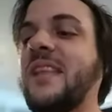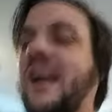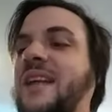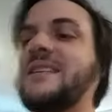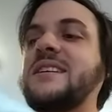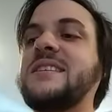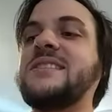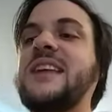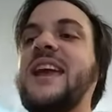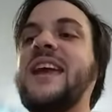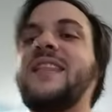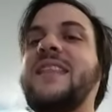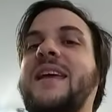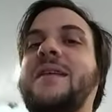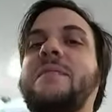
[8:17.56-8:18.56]
I'm just
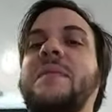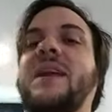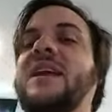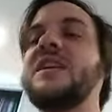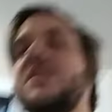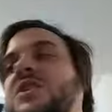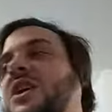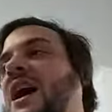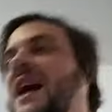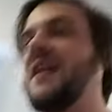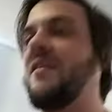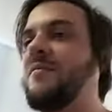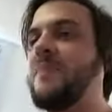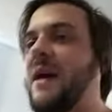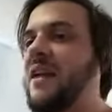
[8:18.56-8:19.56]
saying that me and
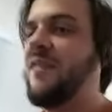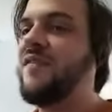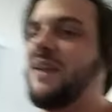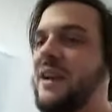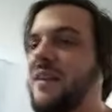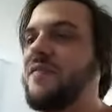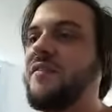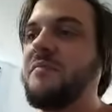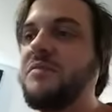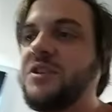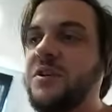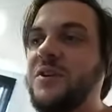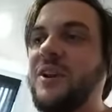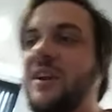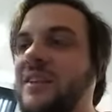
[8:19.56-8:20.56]
John have benefited from
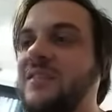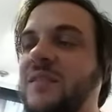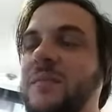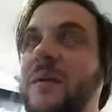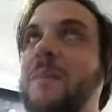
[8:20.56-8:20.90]
Judaism